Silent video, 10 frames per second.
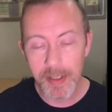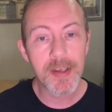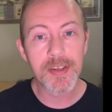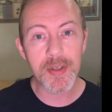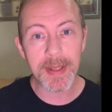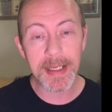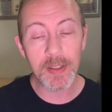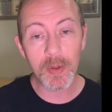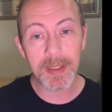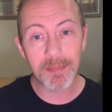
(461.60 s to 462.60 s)
so that you
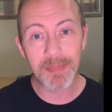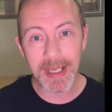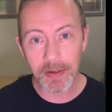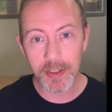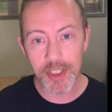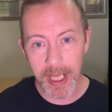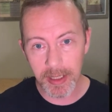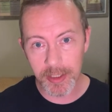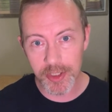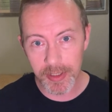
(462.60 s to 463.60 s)
can better
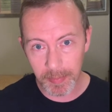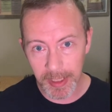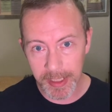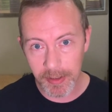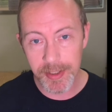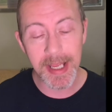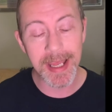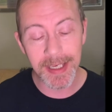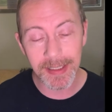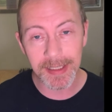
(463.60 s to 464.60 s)
challenge the players
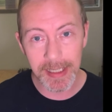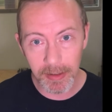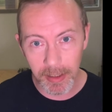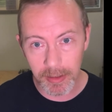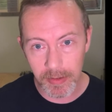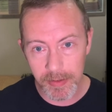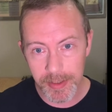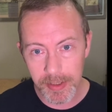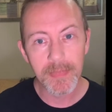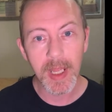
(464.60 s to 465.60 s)
and
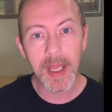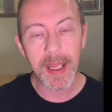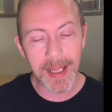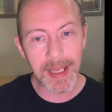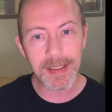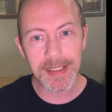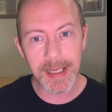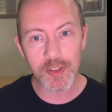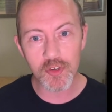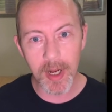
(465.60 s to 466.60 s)
characters, and
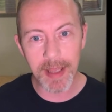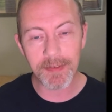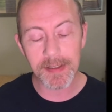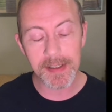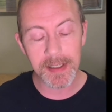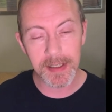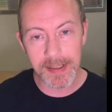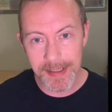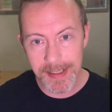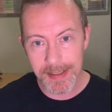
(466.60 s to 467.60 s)
yet drive
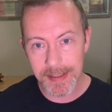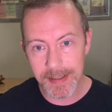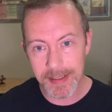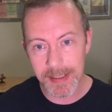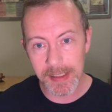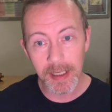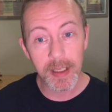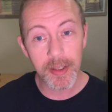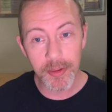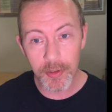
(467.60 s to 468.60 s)
consistency
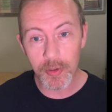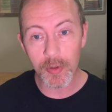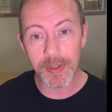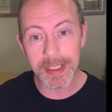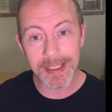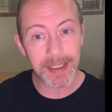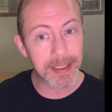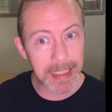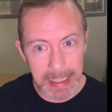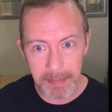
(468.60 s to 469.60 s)
through the
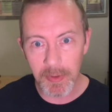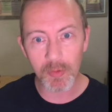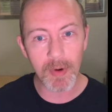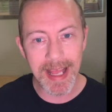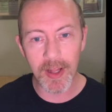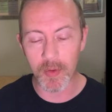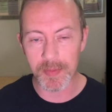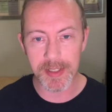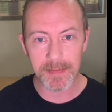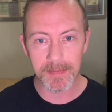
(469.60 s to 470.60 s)
game realms.